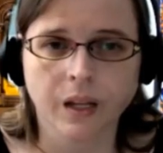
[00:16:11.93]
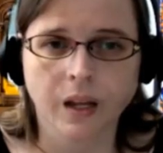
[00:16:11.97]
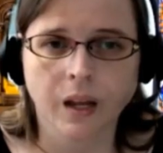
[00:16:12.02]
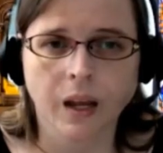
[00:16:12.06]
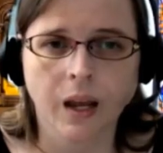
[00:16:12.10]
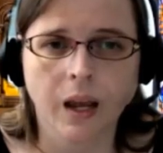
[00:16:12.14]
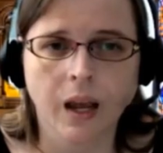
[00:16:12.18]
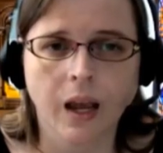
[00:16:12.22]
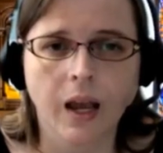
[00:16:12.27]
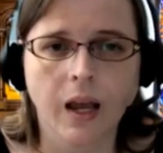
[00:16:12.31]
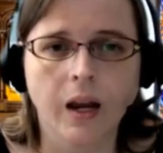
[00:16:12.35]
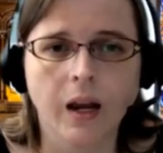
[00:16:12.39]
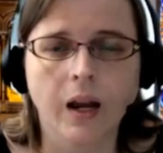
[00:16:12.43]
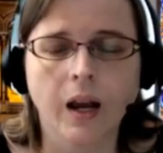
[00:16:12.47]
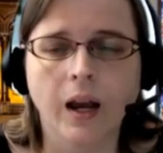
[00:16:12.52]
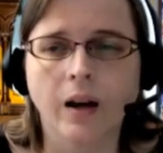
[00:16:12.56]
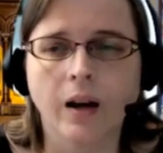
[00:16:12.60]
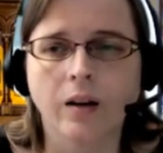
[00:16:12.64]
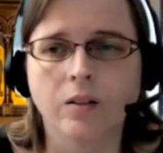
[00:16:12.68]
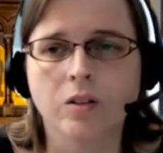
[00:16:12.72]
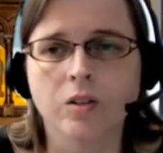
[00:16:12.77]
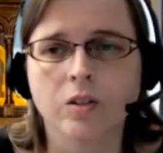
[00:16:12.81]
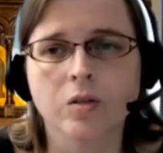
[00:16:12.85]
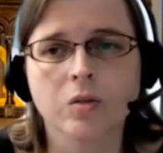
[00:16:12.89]
And
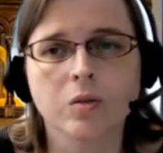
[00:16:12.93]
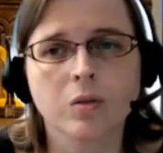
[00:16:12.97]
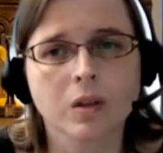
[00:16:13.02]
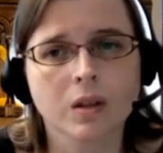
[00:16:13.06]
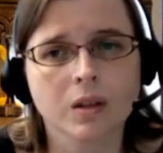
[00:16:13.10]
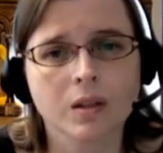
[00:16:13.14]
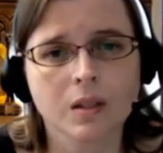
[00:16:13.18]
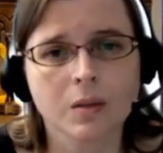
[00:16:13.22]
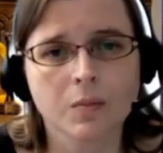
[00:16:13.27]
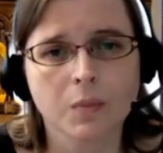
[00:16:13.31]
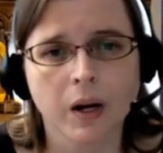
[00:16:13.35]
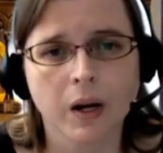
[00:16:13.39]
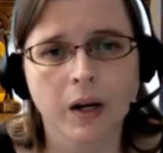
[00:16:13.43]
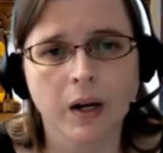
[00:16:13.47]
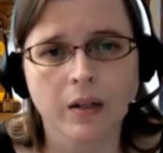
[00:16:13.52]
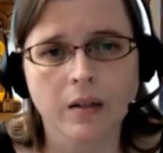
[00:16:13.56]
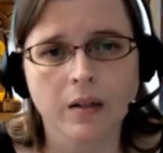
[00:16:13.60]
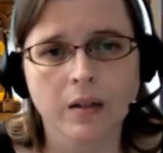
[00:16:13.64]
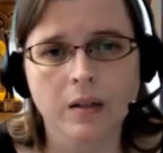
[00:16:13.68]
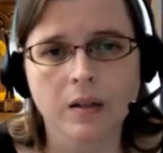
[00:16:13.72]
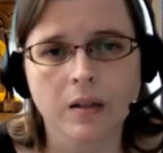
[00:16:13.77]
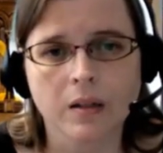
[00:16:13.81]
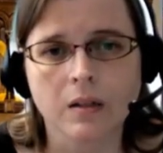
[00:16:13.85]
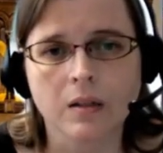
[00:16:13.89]
how do these
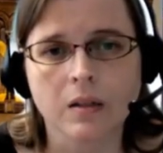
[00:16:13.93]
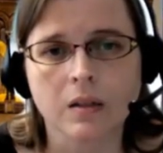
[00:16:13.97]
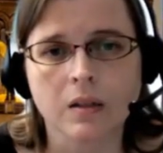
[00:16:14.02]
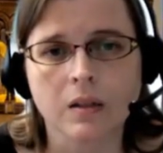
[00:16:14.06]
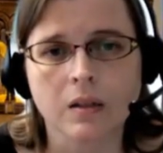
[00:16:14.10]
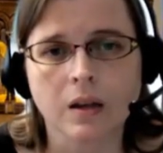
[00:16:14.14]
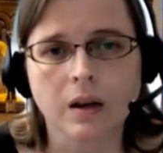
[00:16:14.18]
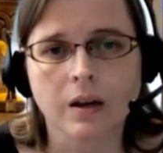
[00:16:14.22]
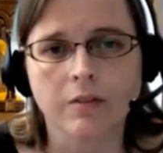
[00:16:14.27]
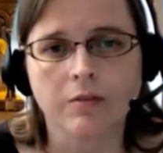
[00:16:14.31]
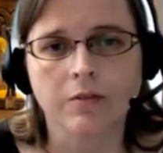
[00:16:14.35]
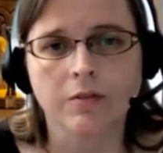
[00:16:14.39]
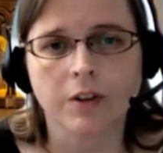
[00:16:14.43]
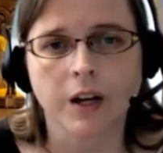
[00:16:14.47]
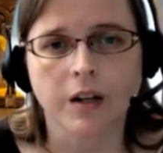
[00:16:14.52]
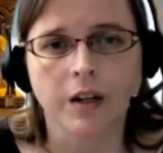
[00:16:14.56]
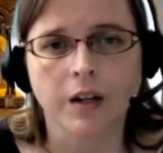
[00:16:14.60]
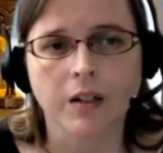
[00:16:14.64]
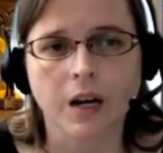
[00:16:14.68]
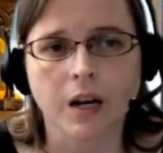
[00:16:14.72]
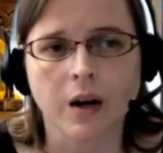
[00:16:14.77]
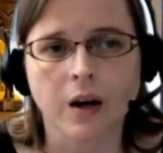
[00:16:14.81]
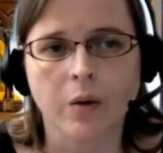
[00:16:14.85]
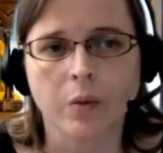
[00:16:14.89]
biases
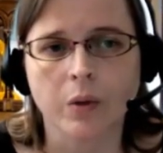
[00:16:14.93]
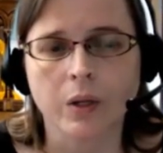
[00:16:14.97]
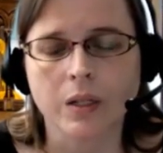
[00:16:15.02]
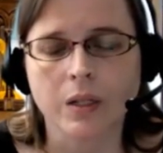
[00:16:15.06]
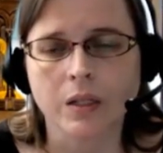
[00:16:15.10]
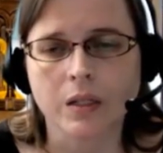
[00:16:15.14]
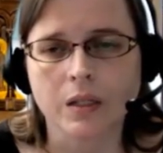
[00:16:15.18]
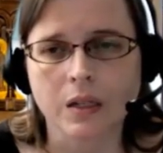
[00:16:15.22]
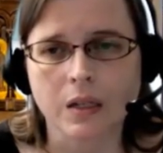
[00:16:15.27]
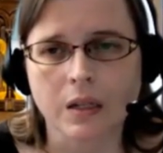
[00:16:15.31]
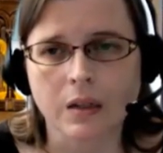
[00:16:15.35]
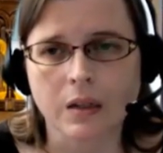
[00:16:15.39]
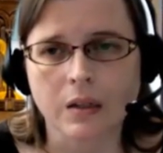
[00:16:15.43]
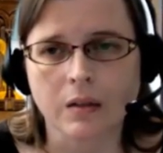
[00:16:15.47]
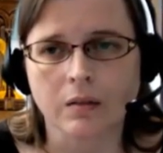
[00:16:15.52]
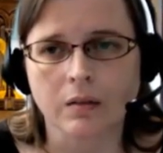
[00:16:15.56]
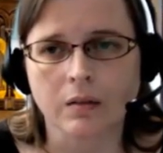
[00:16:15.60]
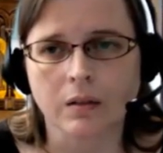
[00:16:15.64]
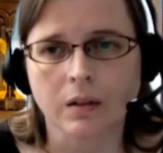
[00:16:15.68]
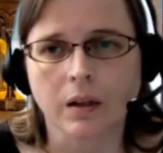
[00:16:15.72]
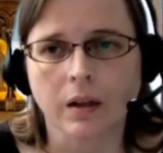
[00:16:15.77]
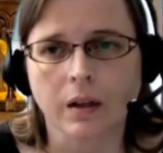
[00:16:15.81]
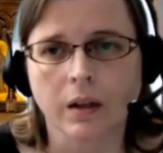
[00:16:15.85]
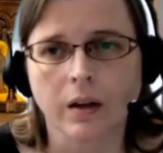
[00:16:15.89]
affect how we see
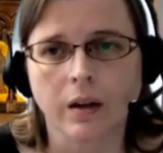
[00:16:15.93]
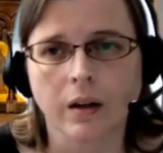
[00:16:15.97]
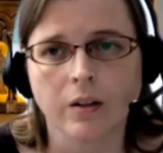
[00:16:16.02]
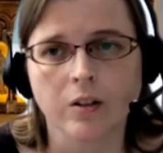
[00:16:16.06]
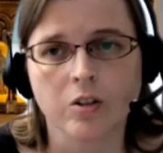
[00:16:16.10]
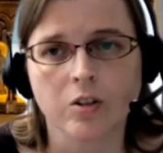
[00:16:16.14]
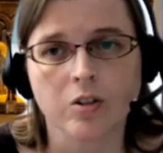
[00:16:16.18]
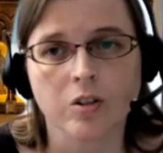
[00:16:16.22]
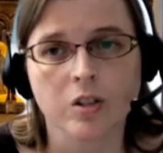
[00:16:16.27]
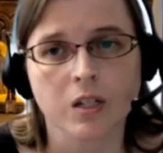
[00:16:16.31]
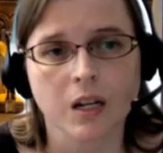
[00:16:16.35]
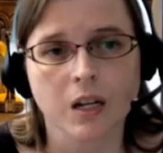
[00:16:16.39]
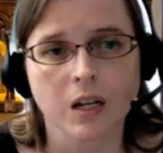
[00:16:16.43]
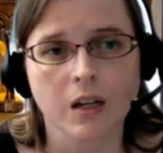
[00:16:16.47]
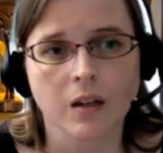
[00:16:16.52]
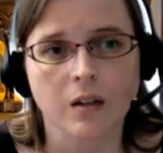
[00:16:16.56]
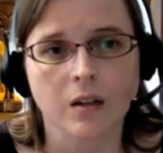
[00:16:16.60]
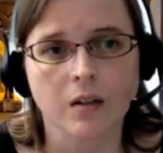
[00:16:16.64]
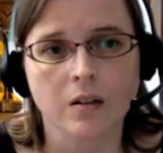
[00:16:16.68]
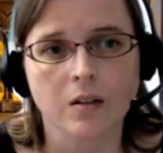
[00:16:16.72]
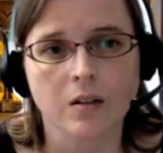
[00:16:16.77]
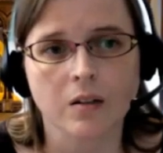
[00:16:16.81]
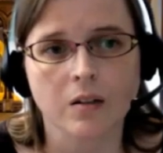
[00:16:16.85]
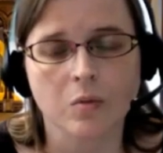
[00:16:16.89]
and
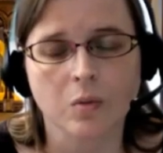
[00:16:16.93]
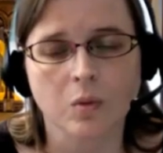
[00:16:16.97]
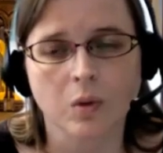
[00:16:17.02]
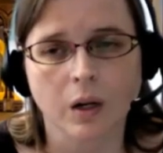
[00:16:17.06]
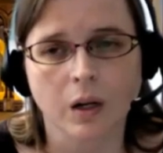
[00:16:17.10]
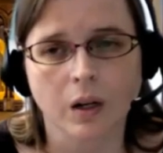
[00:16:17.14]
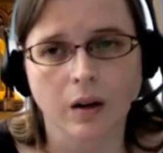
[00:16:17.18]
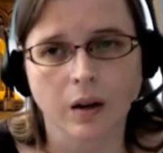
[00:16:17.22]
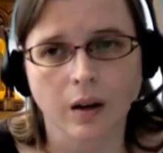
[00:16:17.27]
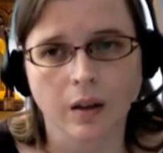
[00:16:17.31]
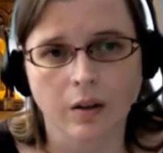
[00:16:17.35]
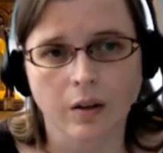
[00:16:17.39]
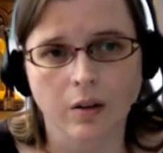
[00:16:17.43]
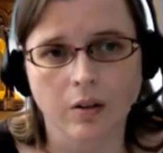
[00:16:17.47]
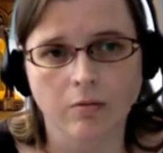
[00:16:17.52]
understand one another?